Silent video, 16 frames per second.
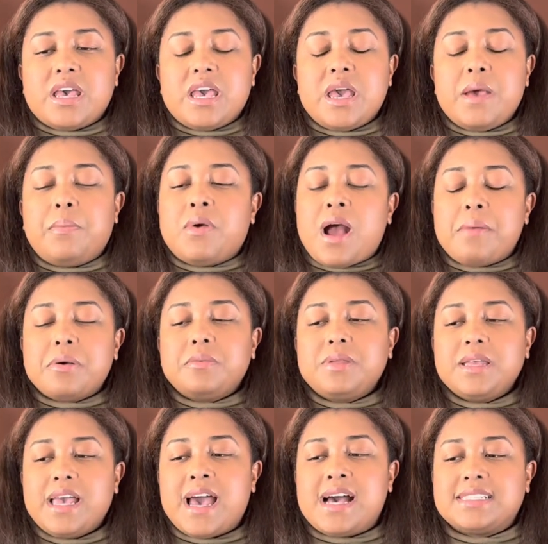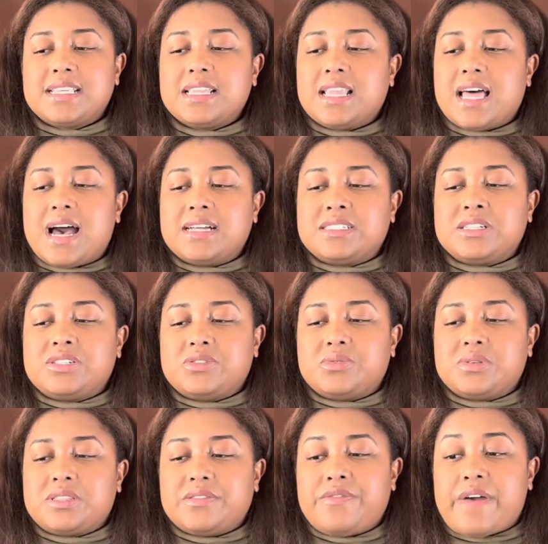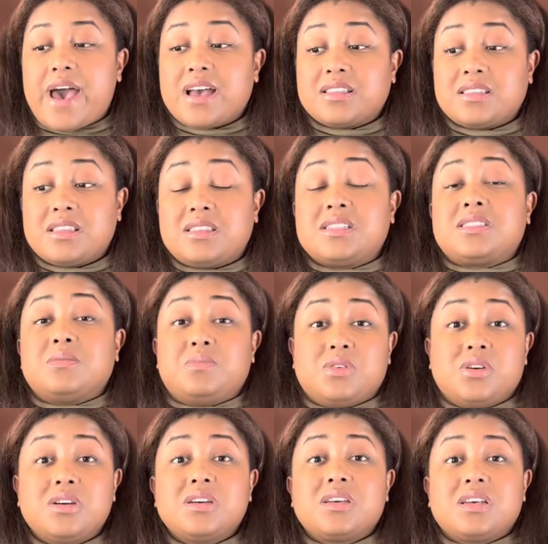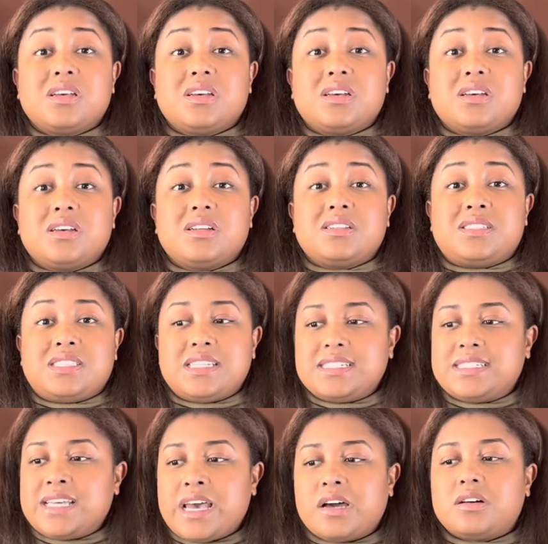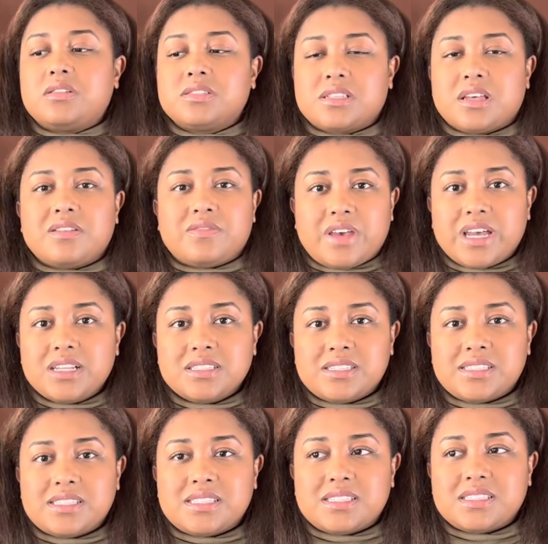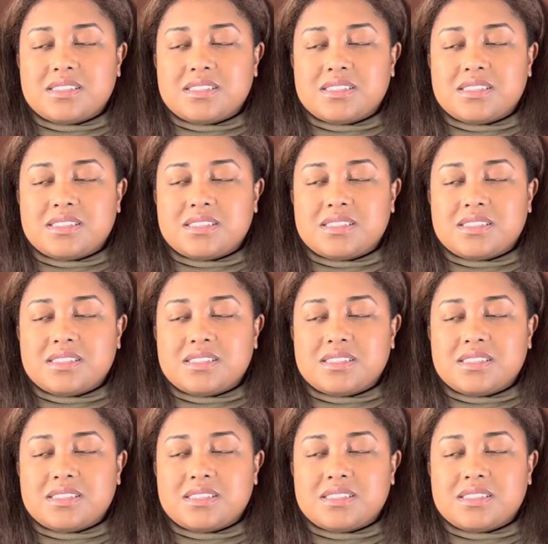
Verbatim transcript: It probably has a lot to do with the fact that this book details events